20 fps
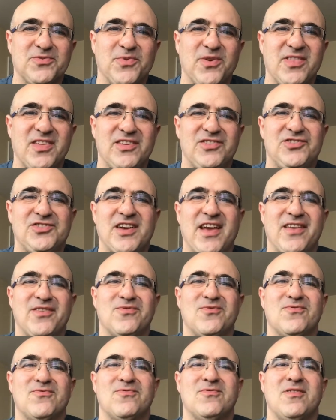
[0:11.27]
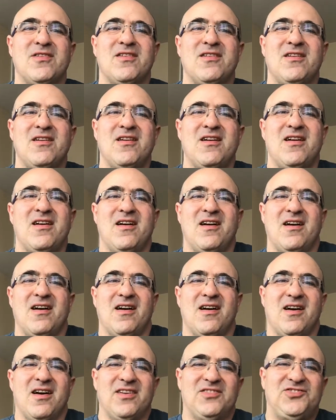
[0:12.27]
Within channel.
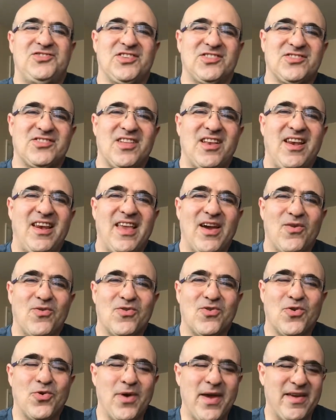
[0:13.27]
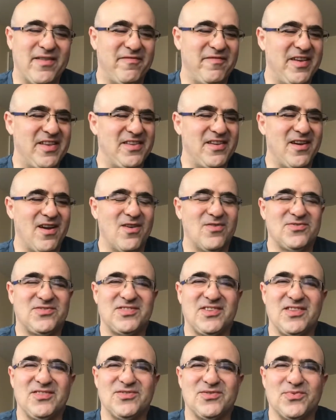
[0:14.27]
Just a little quick video
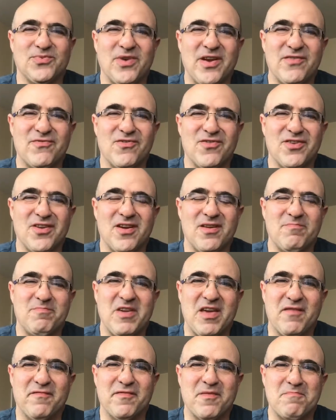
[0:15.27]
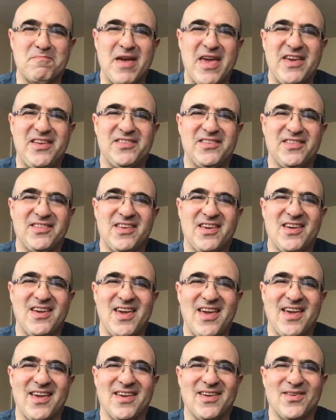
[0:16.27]
since we're on a bit of a Maiden
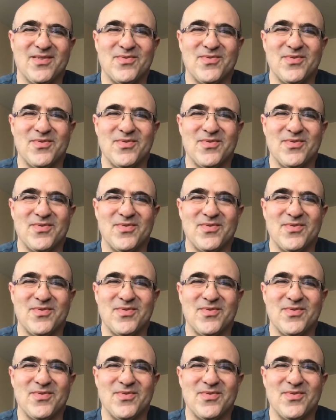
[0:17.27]
kick.